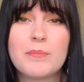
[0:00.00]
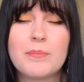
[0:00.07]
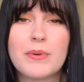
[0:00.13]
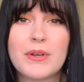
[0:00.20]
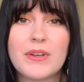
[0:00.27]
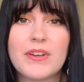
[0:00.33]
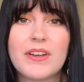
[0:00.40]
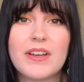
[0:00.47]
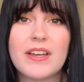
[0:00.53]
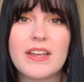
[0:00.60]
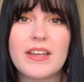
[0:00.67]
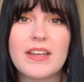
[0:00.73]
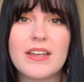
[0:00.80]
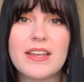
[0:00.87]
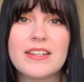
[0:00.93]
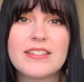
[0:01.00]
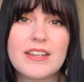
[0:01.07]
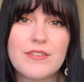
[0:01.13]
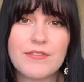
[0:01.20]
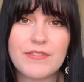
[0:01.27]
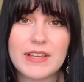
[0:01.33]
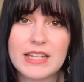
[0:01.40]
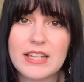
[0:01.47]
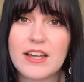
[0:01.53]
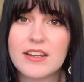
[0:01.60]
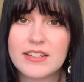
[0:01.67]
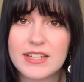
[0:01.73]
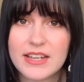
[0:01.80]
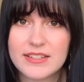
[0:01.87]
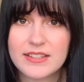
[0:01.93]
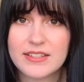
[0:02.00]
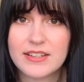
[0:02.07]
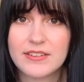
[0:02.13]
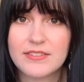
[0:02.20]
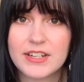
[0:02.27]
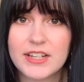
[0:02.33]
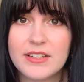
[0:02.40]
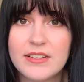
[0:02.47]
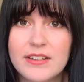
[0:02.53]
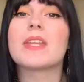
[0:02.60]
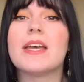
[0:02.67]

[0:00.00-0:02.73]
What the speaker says: but it didn't feel unnecessary.